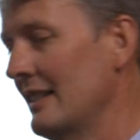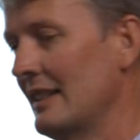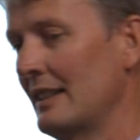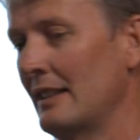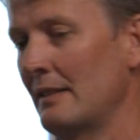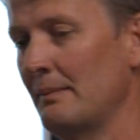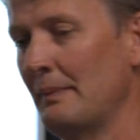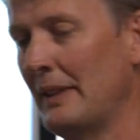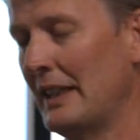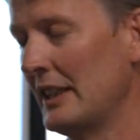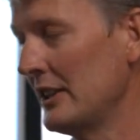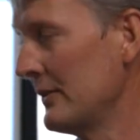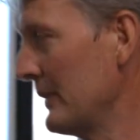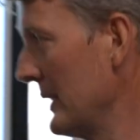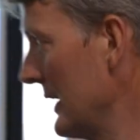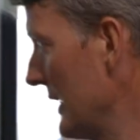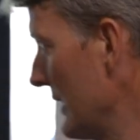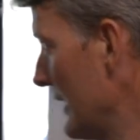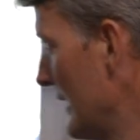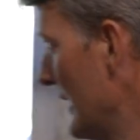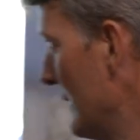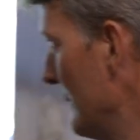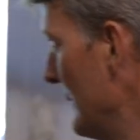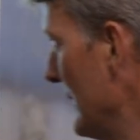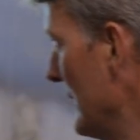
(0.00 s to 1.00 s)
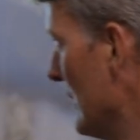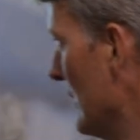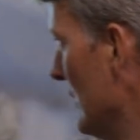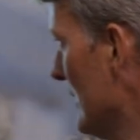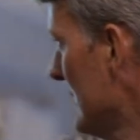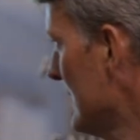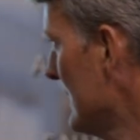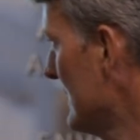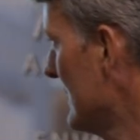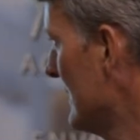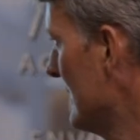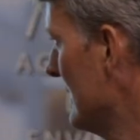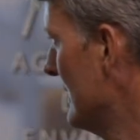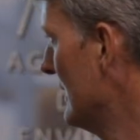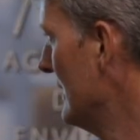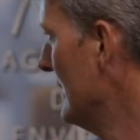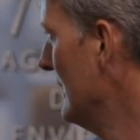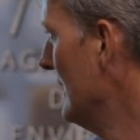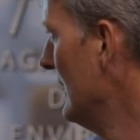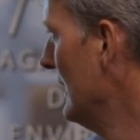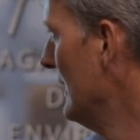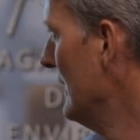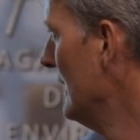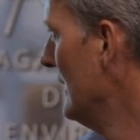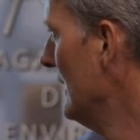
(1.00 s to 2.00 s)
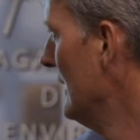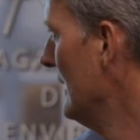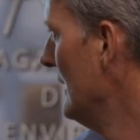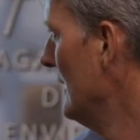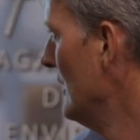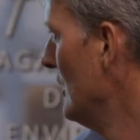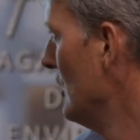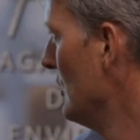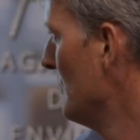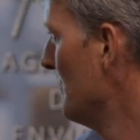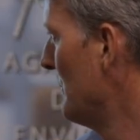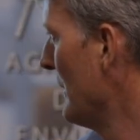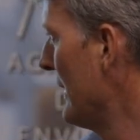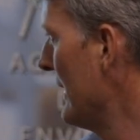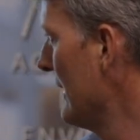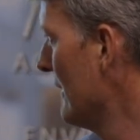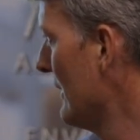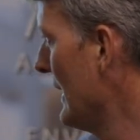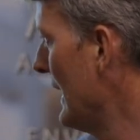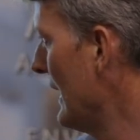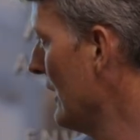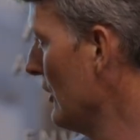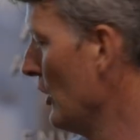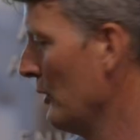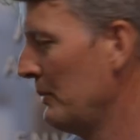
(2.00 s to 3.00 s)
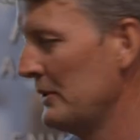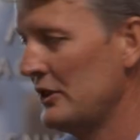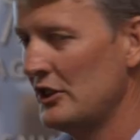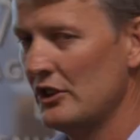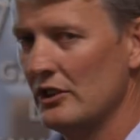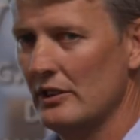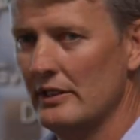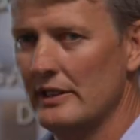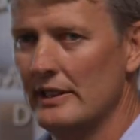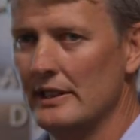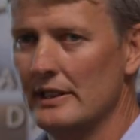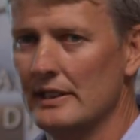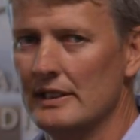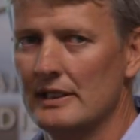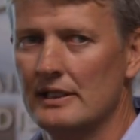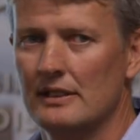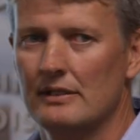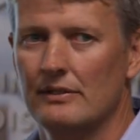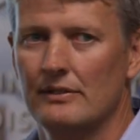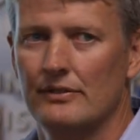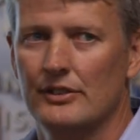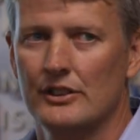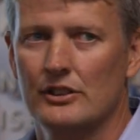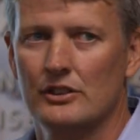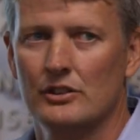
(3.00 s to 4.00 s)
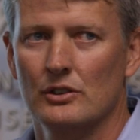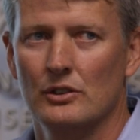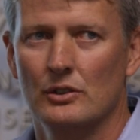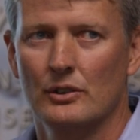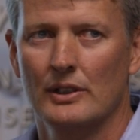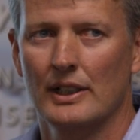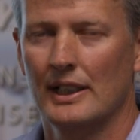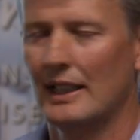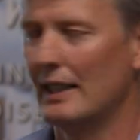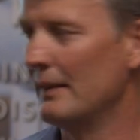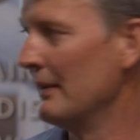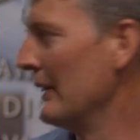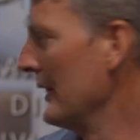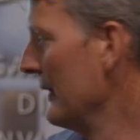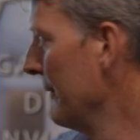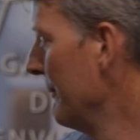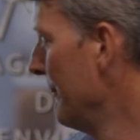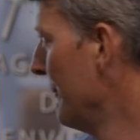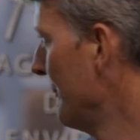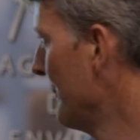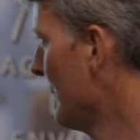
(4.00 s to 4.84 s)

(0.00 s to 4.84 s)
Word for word: uh, management, it can be lost. But there are opportunities for soil carbon.